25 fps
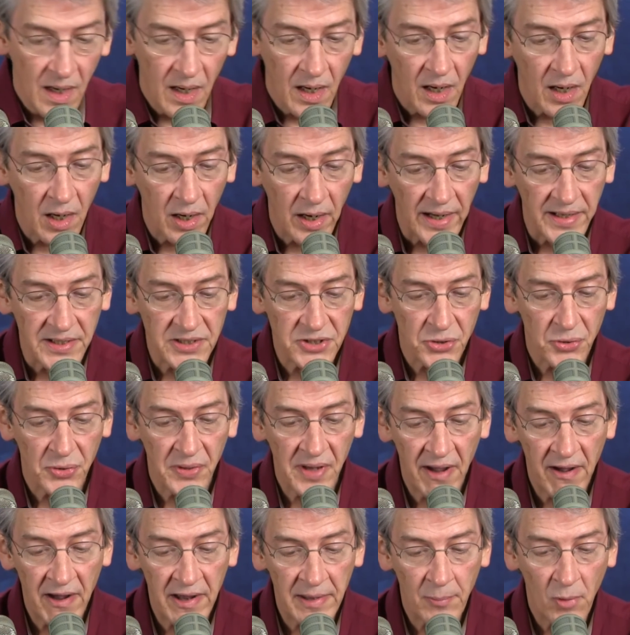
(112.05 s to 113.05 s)
All right, so
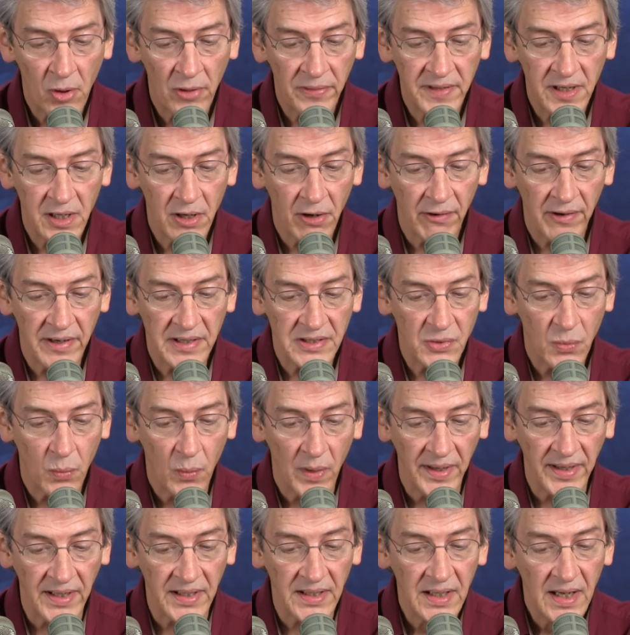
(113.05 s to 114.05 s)
now I'm on the
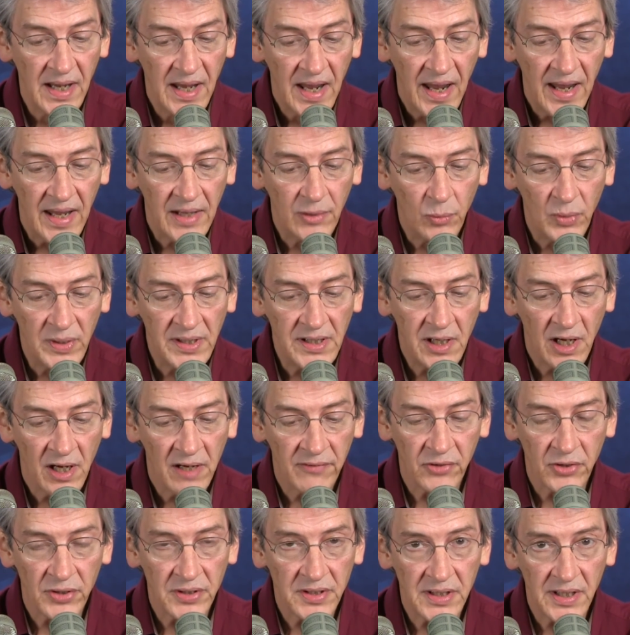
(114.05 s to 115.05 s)
RE20, and we
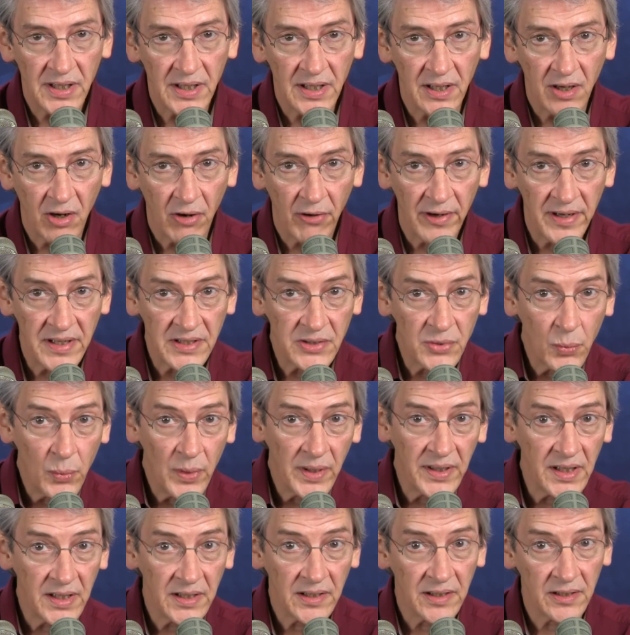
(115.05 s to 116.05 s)
covered
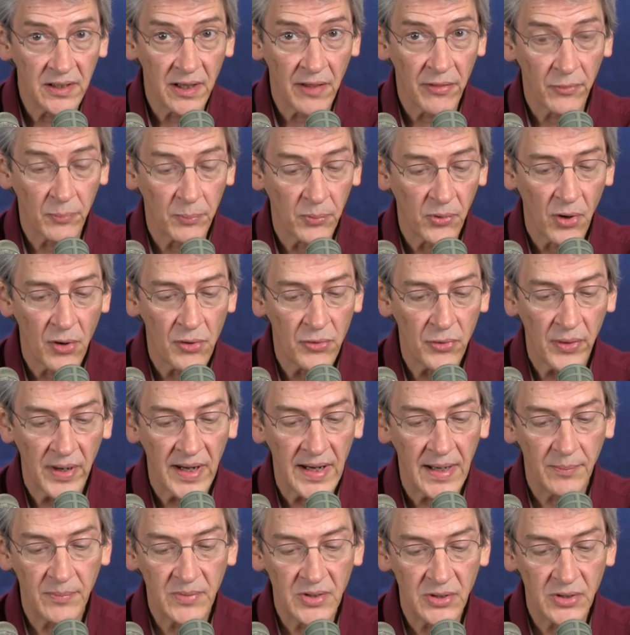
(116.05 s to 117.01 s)
RE20 in another program.